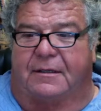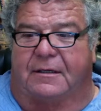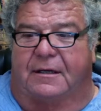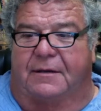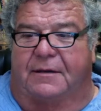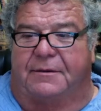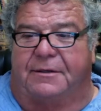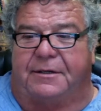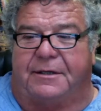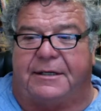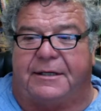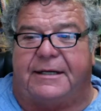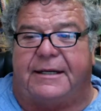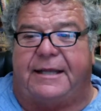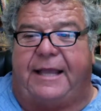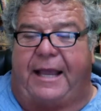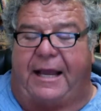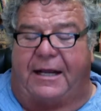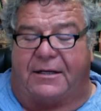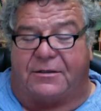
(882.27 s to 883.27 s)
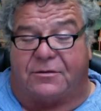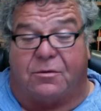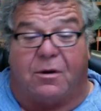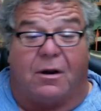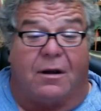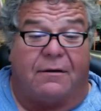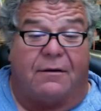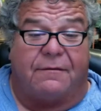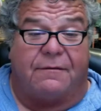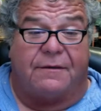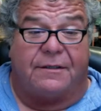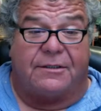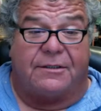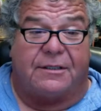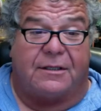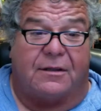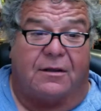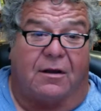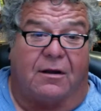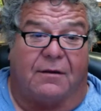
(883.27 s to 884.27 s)
I mean, you're going to catch rockfish
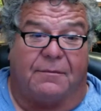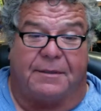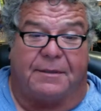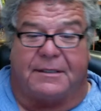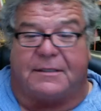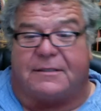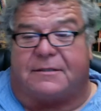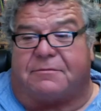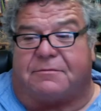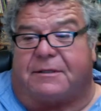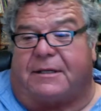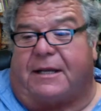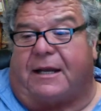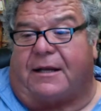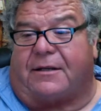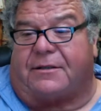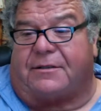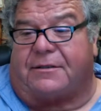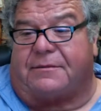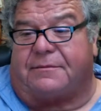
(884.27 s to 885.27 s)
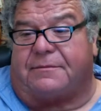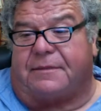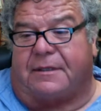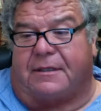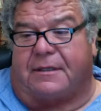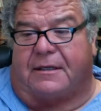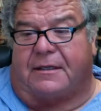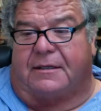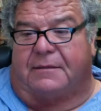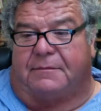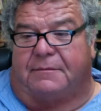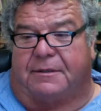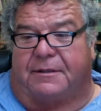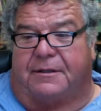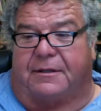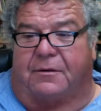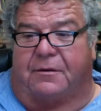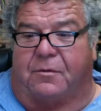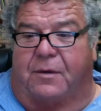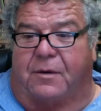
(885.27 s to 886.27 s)
in Long Beach. We catch them, but
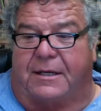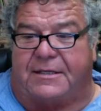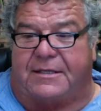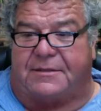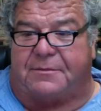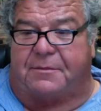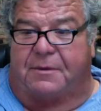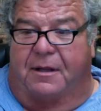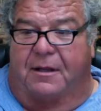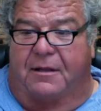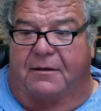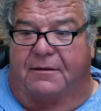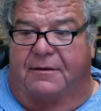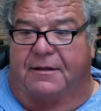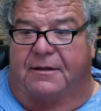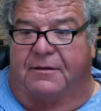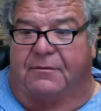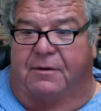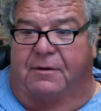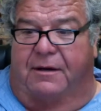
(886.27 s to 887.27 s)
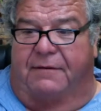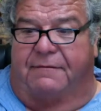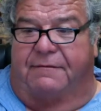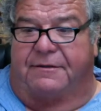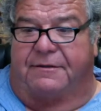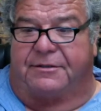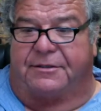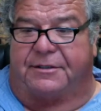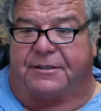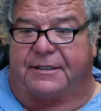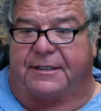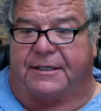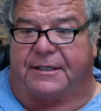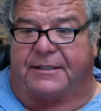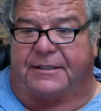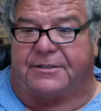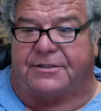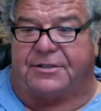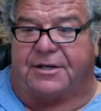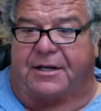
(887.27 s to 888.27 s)
they're way smaller than the rockfish you're going to
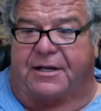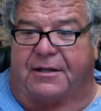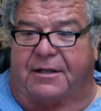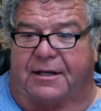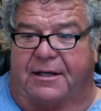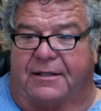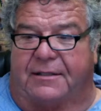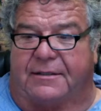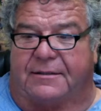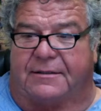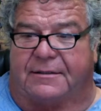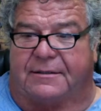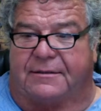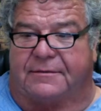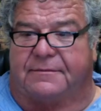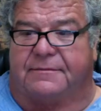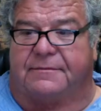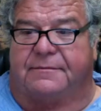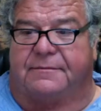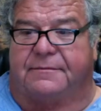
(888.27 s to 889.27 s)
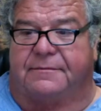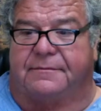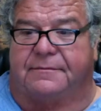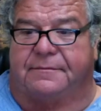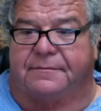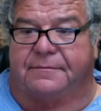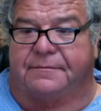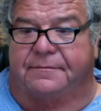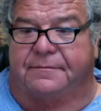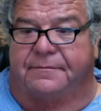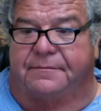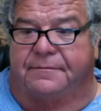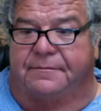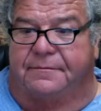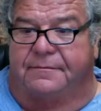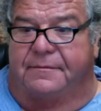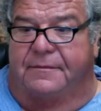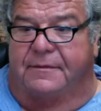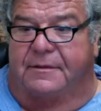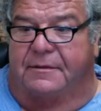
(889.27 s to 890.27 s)
get the Channel Islands.
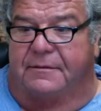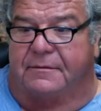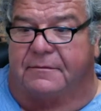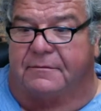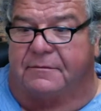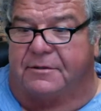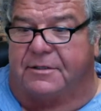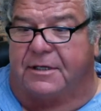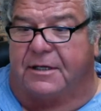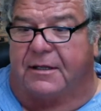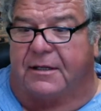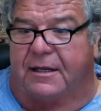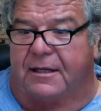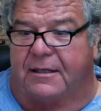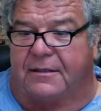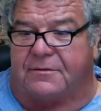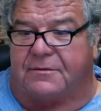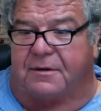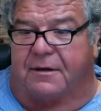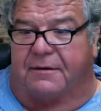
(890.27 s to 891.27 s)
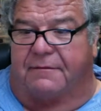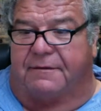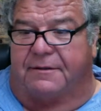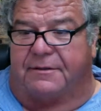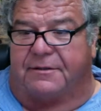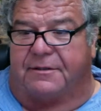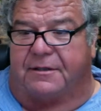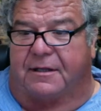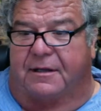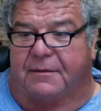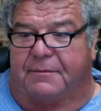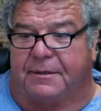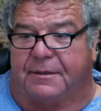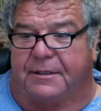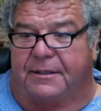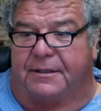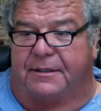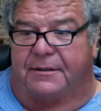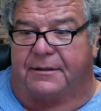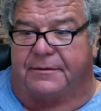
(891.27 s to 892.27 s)
The Channel Islands rockfish are a lot
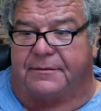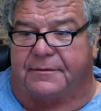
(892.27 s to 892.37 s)
bigger.